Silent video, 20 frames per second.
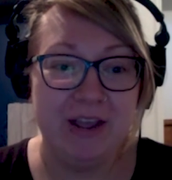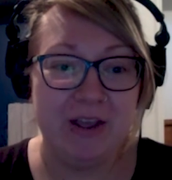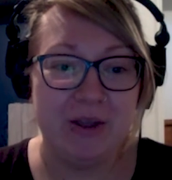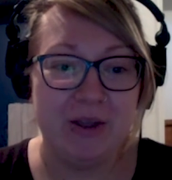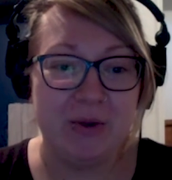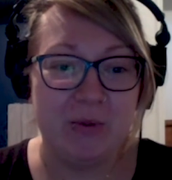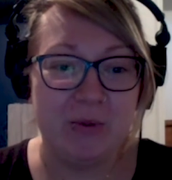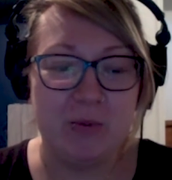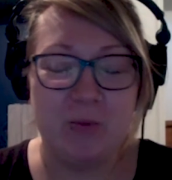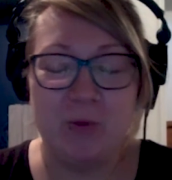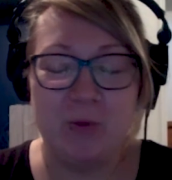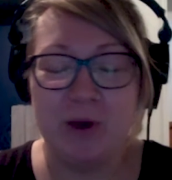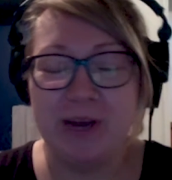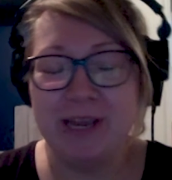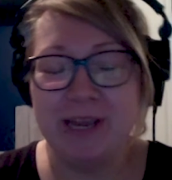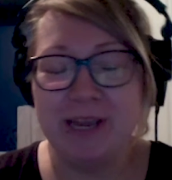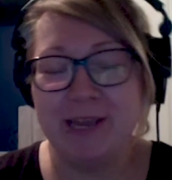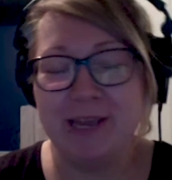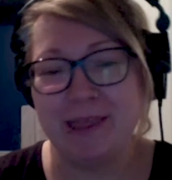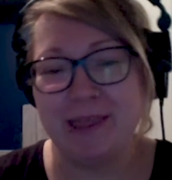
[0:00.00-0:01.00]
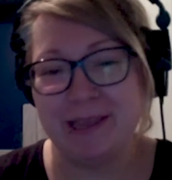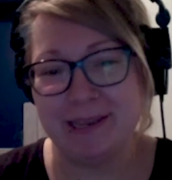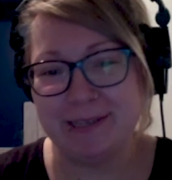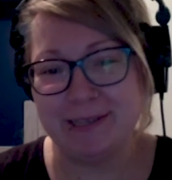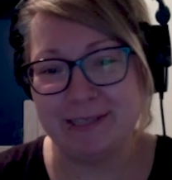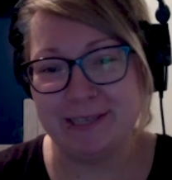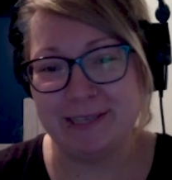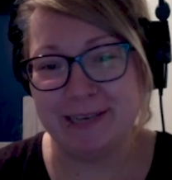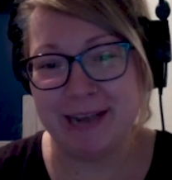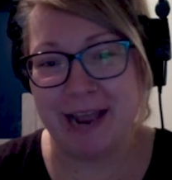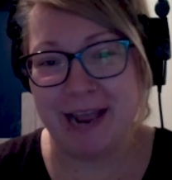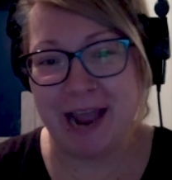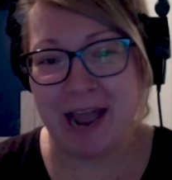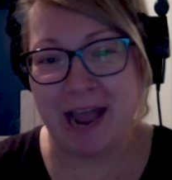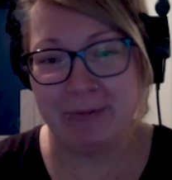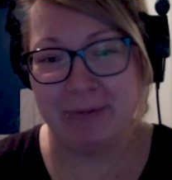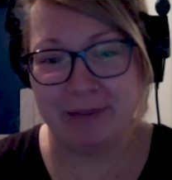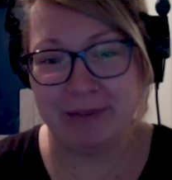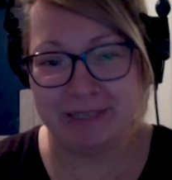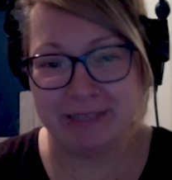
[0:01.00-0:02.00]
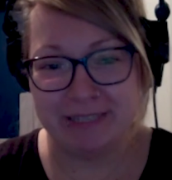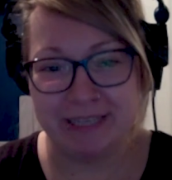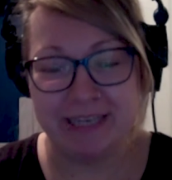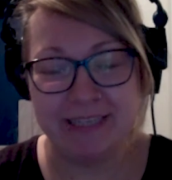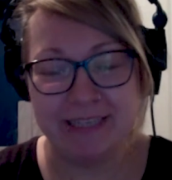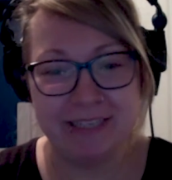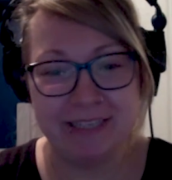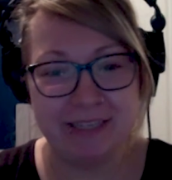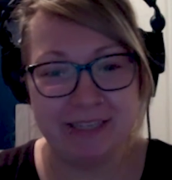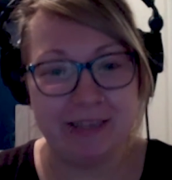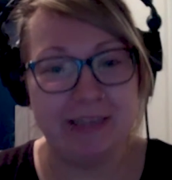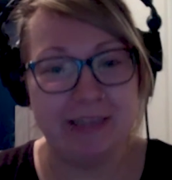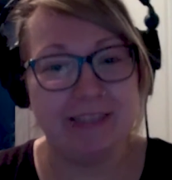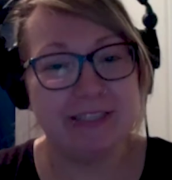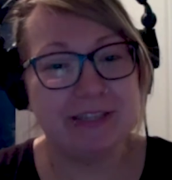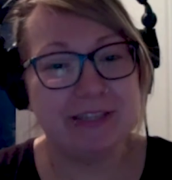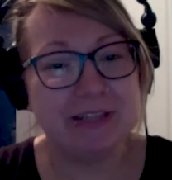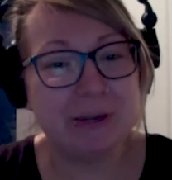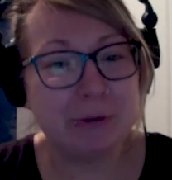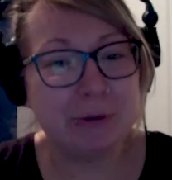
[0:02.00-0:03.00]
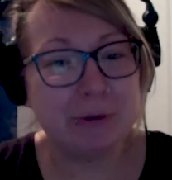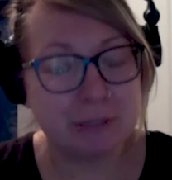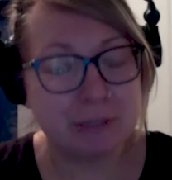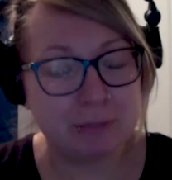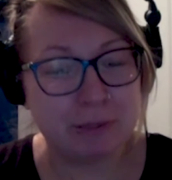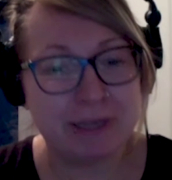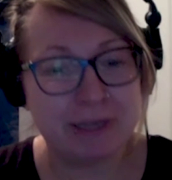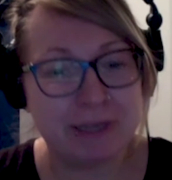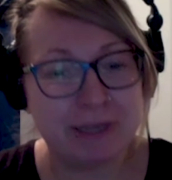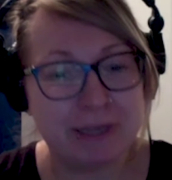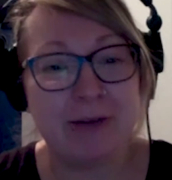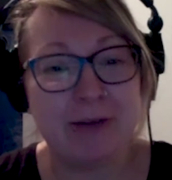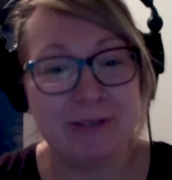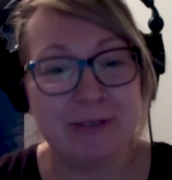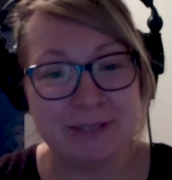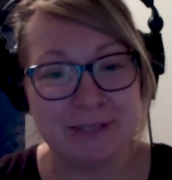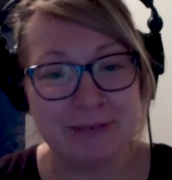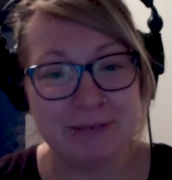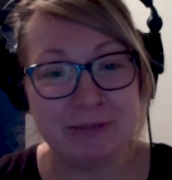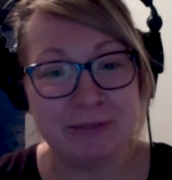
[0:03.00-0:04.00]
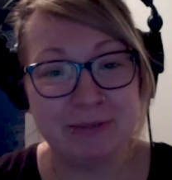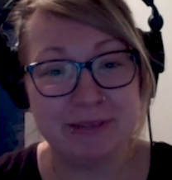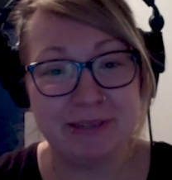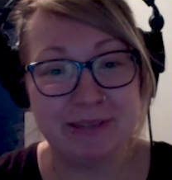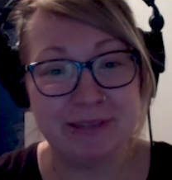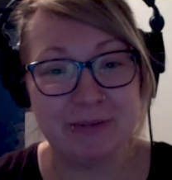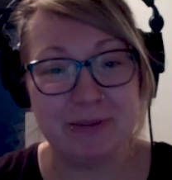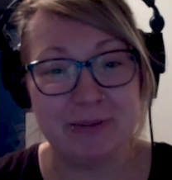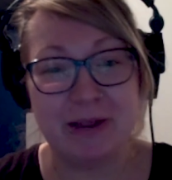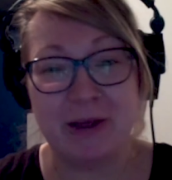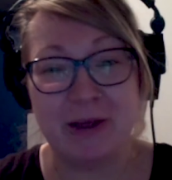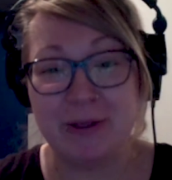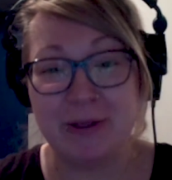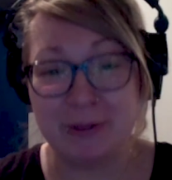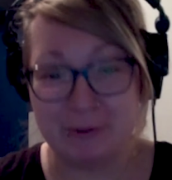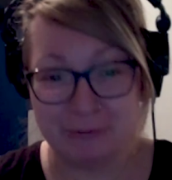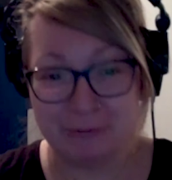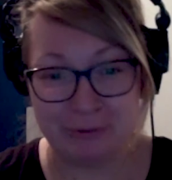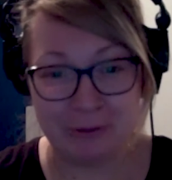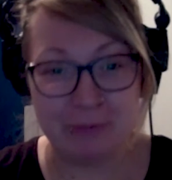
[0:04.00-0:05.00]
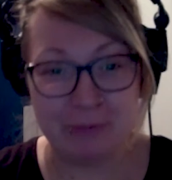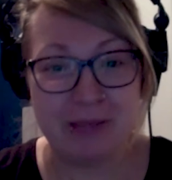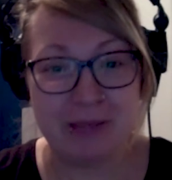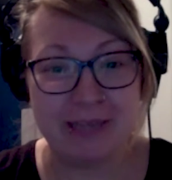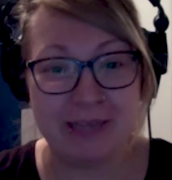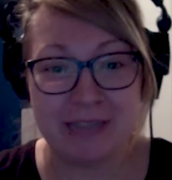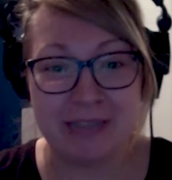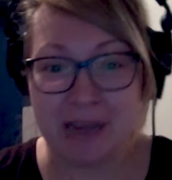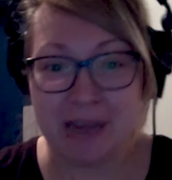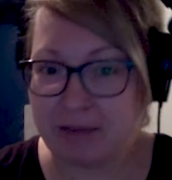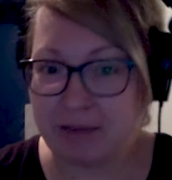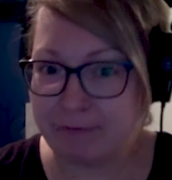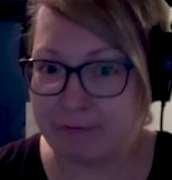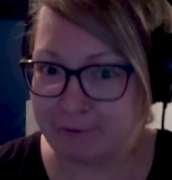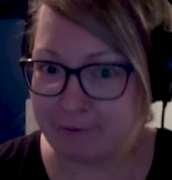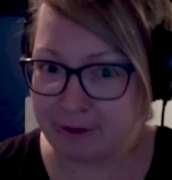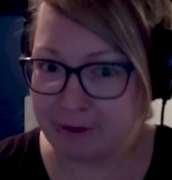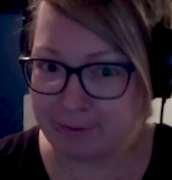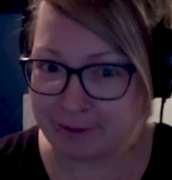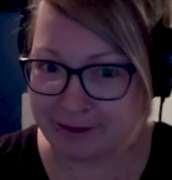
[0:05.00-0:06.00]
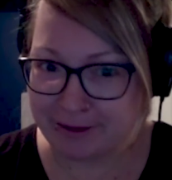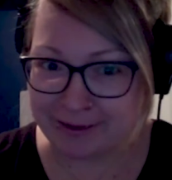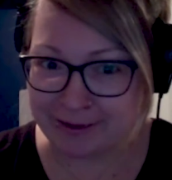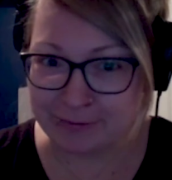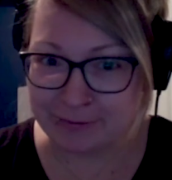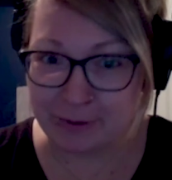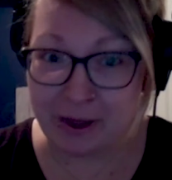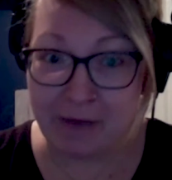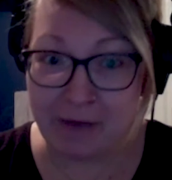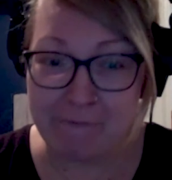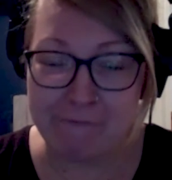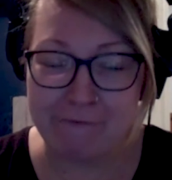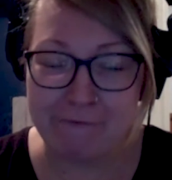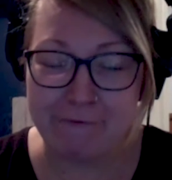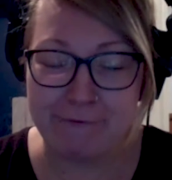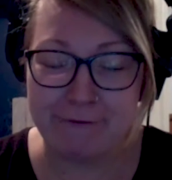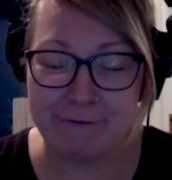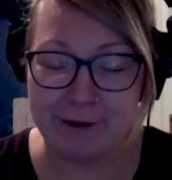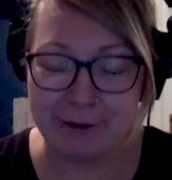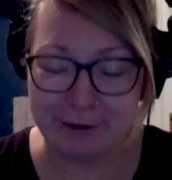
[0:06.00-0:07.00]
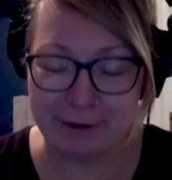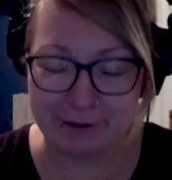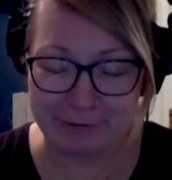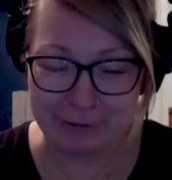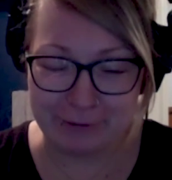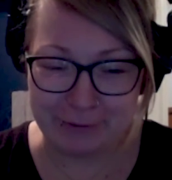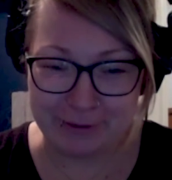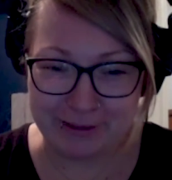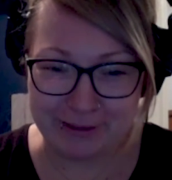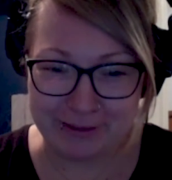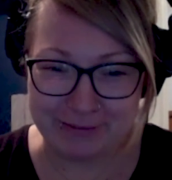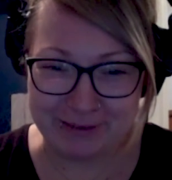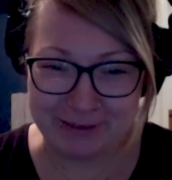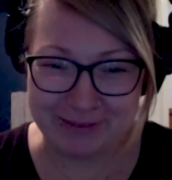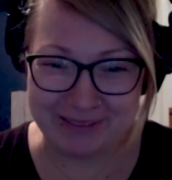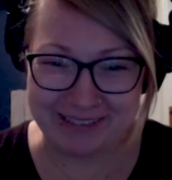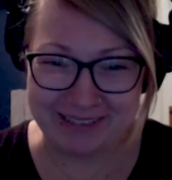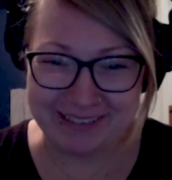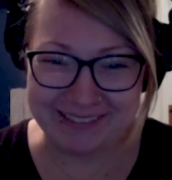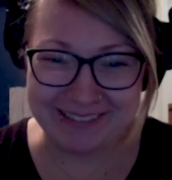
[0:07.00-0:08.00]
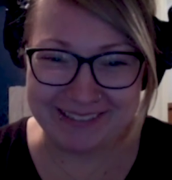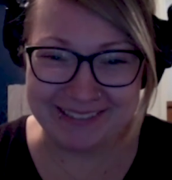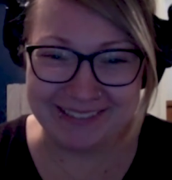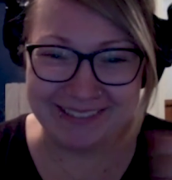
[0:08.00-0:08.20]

What do you think is going to happen? Because it's a little split. Council seems to be a little bit all over the place, and everybody has been very vocal about this.